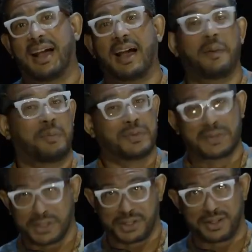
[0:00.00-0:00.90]
I'm a
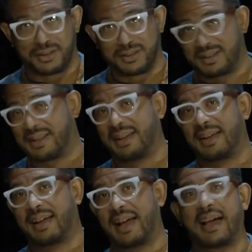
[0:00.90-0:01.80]
musician,
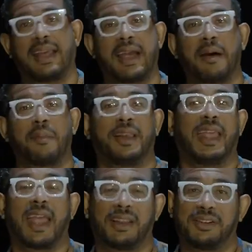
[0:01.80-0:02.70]
I am an
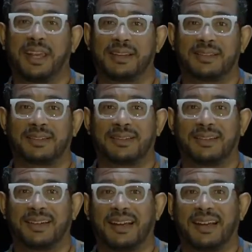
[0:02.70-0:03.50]
educator,